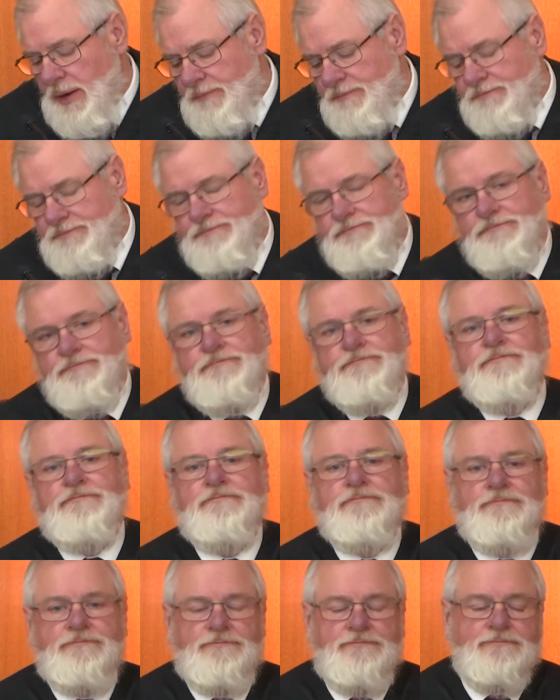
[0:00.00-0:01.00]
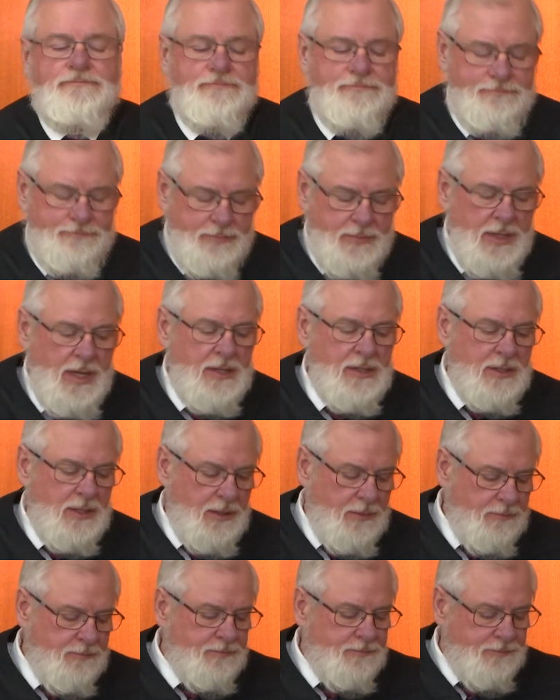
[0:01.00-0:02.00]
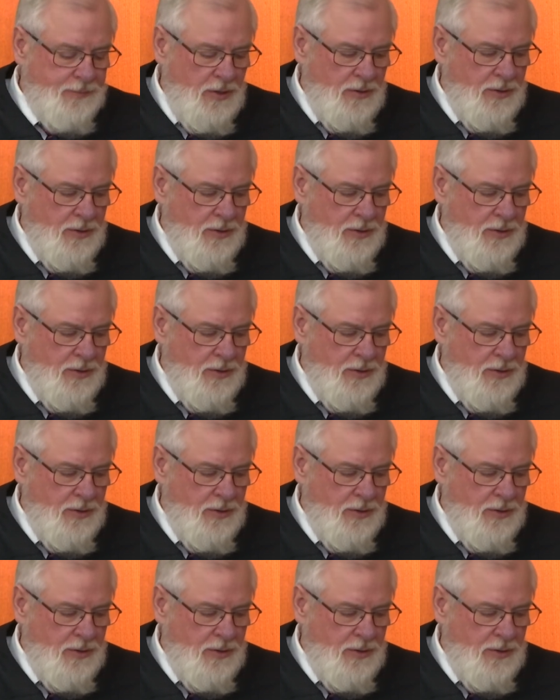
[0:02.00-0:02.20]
Based upon the criteria the court had given us, yes.